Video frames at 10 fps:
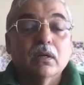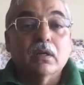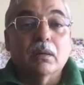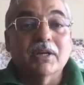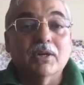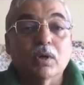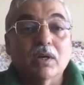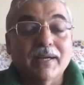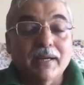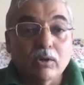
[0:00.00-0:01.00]
coming to a
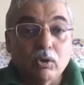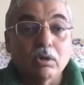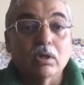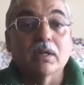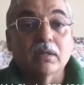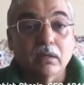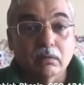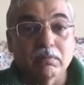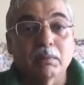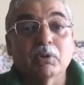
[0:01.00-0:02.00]
grinding halt and the
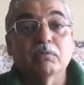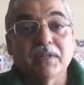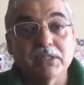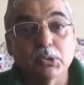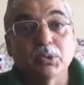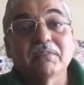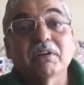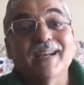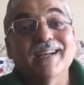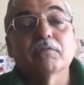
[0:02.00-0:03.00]
number of cases. So they
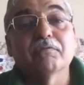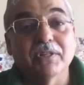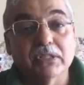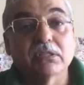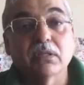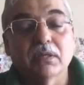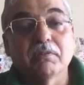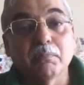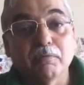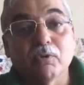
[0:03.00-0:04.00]
were hit first,
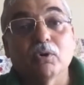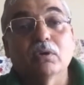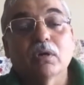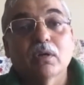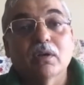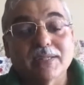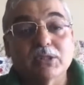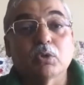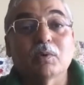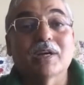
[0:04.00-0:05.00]
even before the
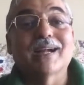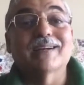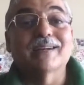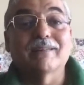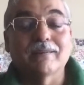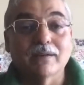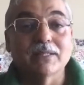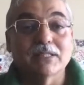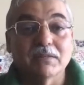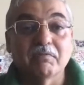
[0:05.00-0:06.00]
rest of the world hadn't yet
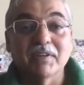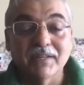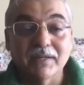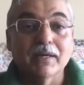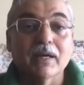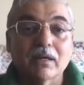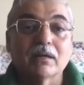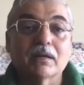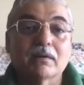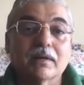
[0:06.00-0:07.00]
realized, even we in India hadn't
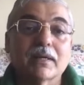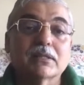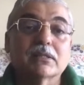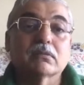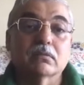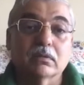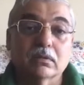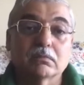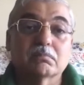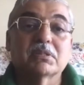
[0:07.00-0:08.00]
yet realized
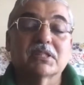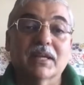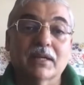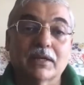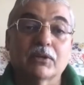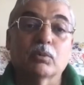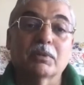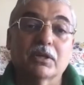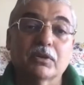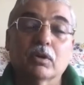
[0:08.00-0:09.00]
the scale and
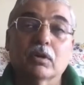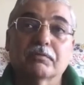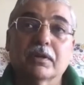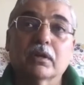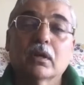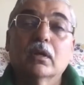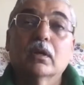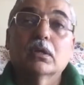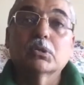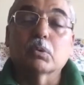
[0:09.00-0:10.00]
enormity of it.
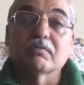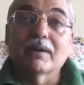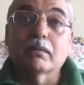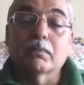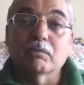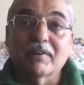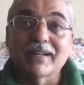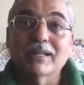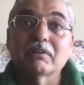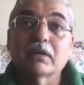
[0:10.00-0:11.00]
So, but
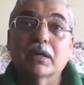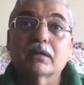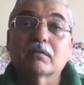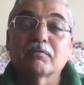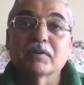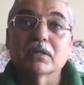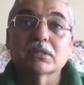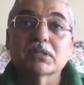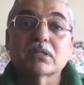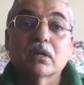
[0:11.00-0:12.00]
while they were hit
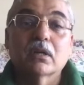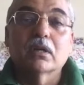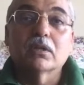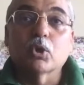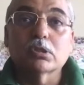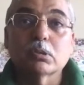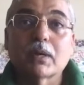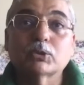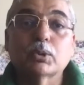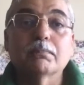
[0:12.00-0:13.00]
first, they also
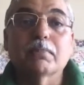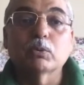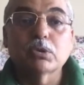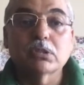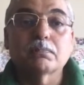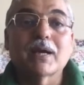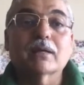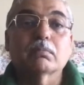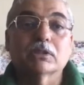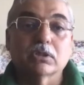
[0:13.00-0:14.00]
actually bounced
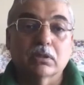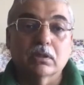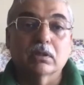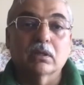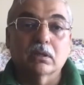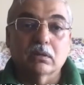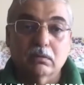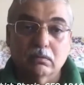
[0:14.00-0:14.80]
back much earlier than